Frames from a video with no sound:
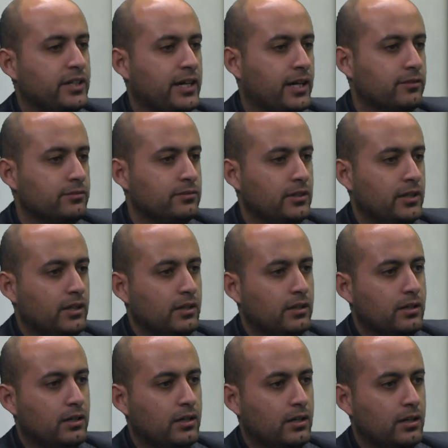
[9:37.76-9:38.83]
to have
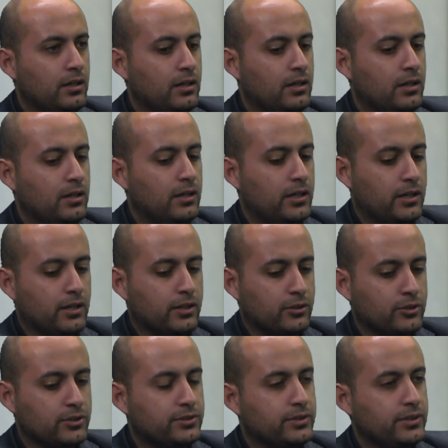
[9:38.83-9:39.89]
uh, a
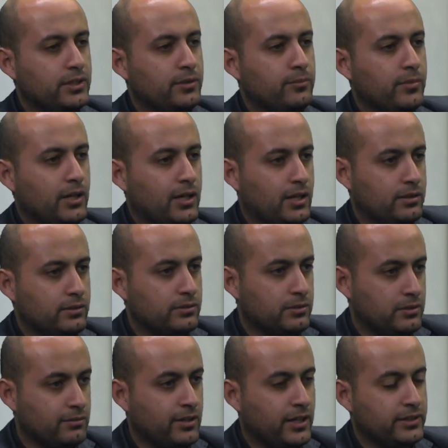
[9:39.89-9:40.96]
good team, and
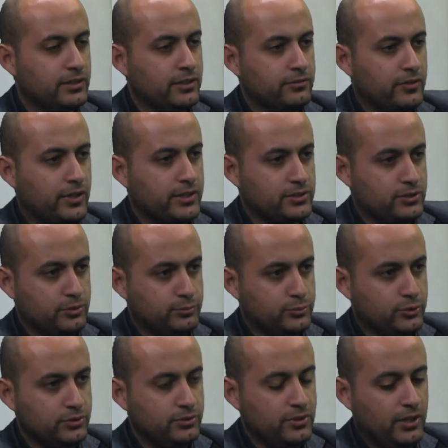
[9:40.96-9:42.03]
the right advisors on
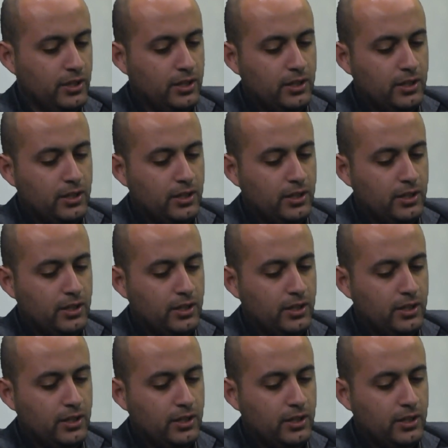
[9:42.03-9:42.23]
board.